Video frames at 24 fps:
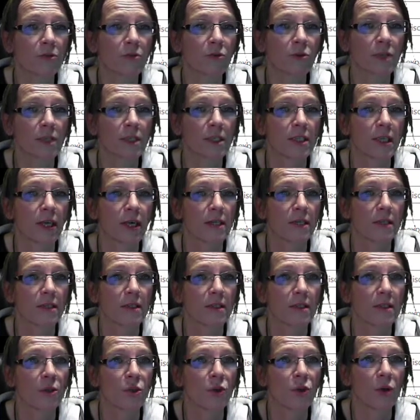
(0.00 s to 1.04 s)
criticizes,
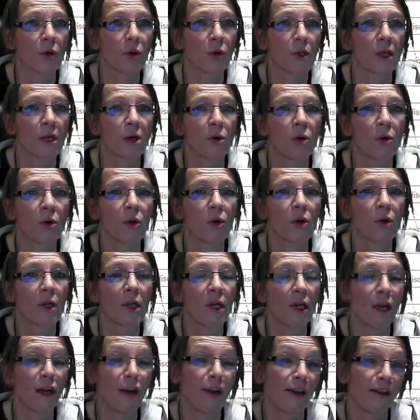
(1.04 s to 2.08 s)
and so on, they're all
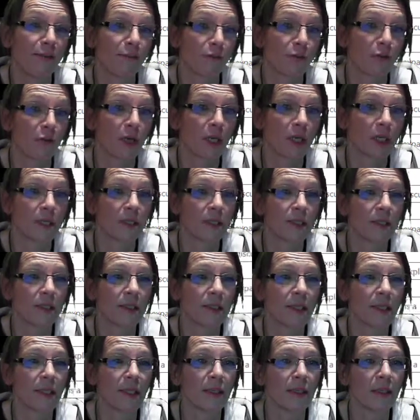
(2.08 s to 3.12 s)
left right
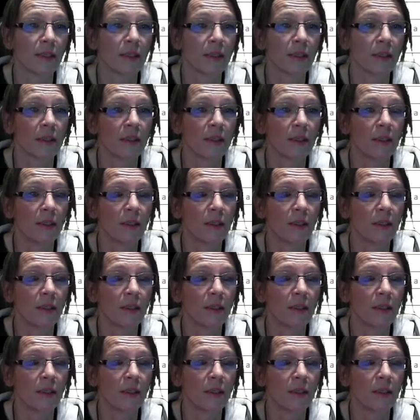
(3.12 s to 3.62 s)
in the